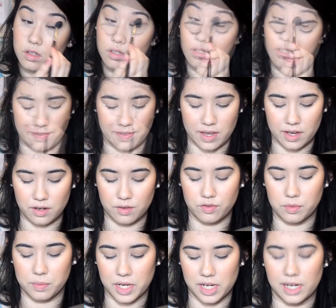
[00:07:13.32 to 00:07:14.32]
And then for
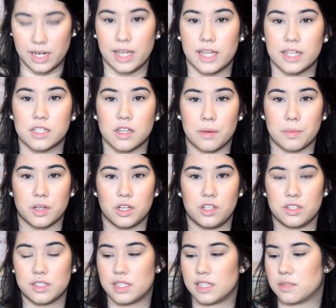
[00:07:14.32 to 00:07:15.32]
my lid, I'm going to
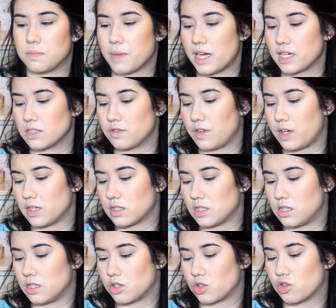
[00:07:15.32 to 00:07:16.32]
use this
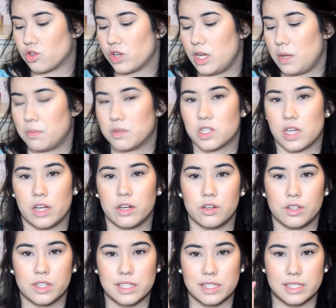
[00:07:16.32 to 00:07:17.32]
MaxFactor cream shadow.
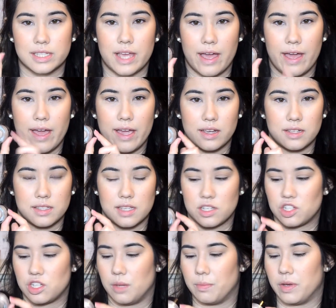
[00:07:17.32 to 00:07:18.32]
This is the Excess
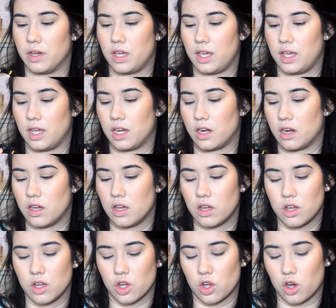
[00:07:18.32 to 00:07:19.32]
Shimmer in
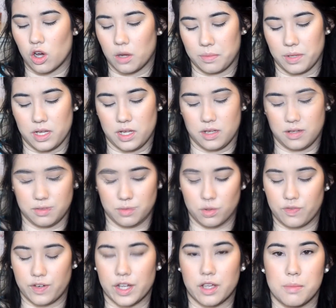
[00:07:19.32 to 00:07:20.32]
Copper. It's more of
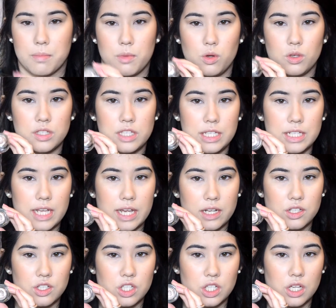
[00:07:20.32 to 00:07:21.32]
like a moussey
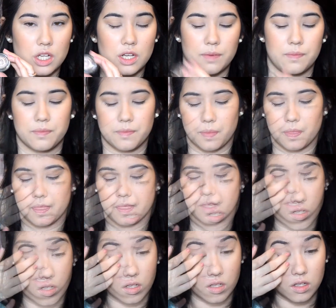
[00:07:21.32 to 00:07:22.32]
texture.
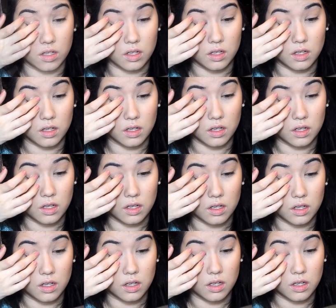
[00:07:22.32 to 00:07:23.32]
I'm just going to use my
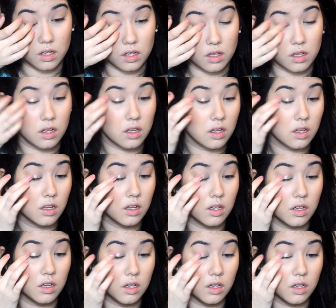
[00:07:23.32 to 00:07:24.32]
finger and put this on the
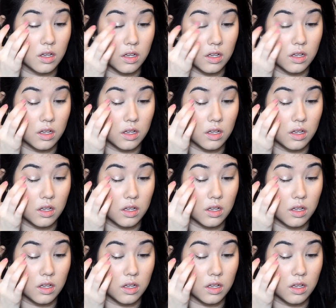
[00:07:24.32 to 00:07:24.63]
lid.